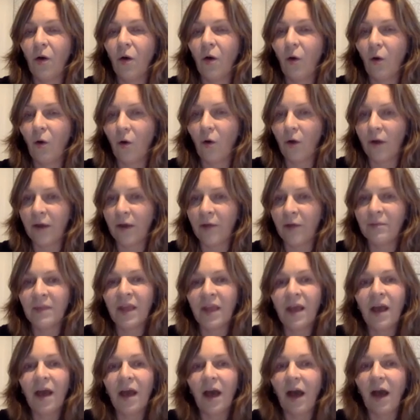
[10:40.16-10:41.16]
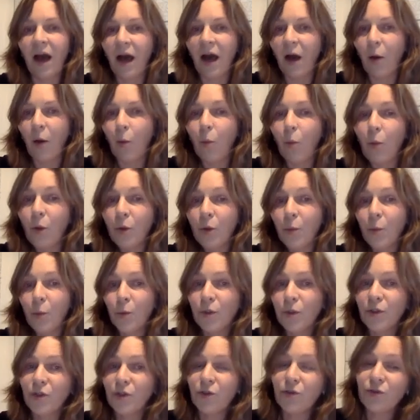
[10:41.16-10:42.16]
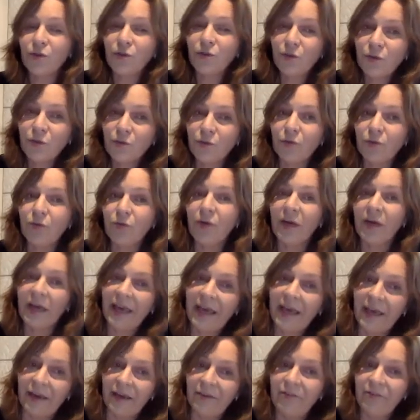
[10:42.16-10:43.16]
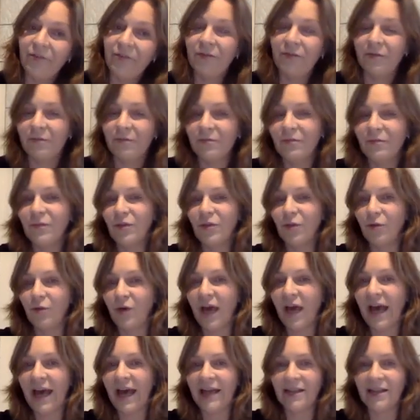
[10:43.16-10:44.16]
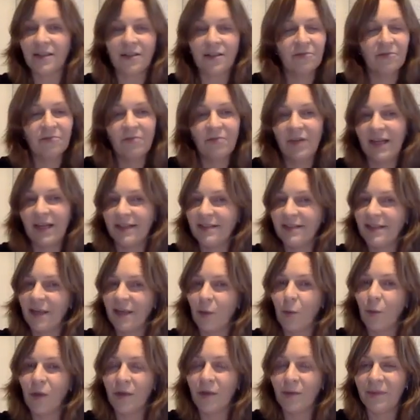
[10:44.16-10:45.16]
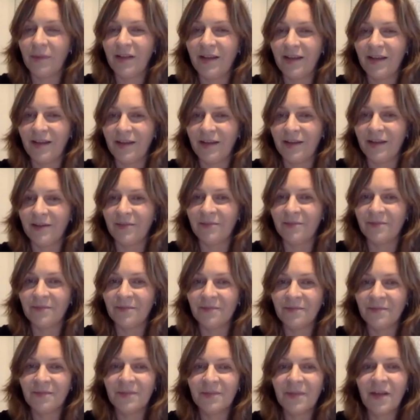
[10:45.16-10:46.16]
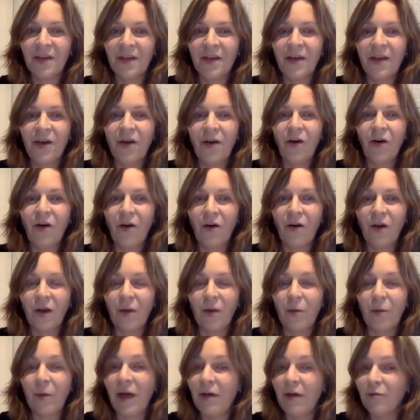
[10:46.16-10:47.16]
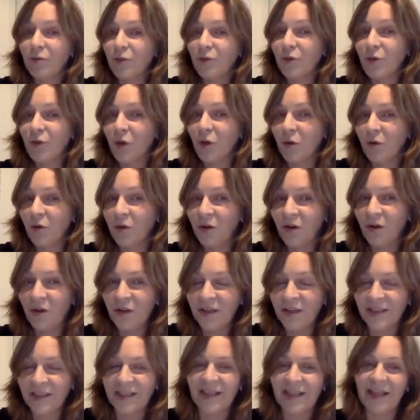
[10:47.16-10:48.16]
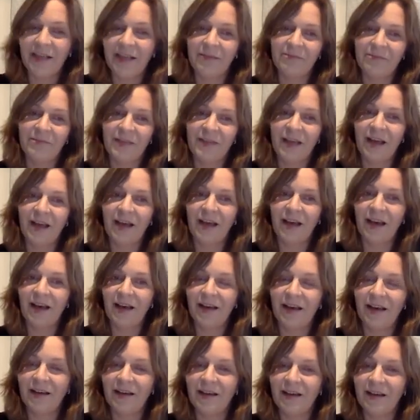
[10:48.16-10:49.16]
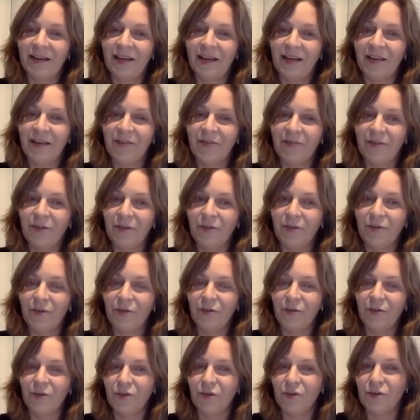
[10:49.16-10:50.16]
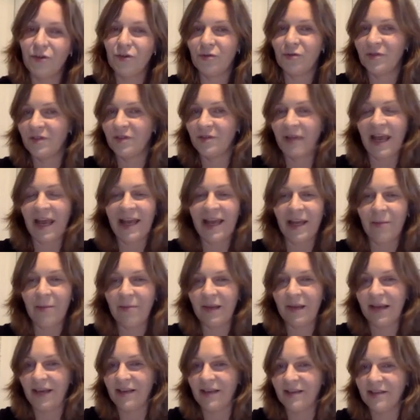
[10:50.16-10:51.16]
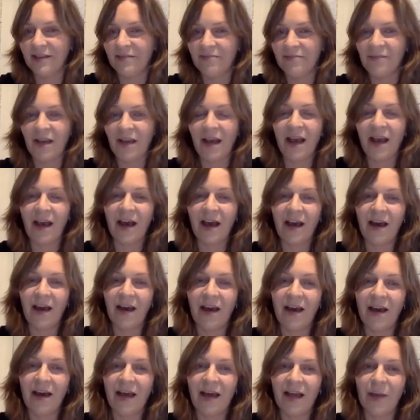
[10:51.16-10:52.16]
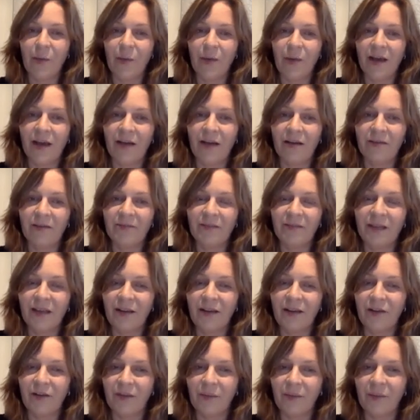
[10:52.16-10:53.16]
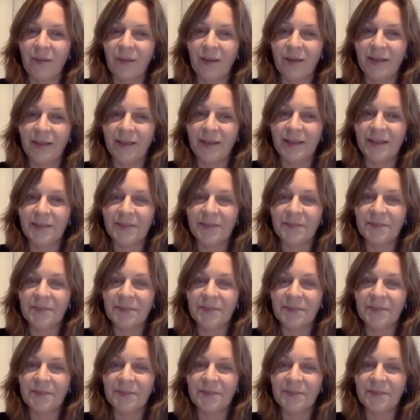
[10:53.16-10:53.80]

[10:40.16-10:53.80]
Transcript: Or uh, what would you do if you had, let's say, 1 million? Or where would you go on holiday uh, if you could choose any place, uh, anywhere on the planet?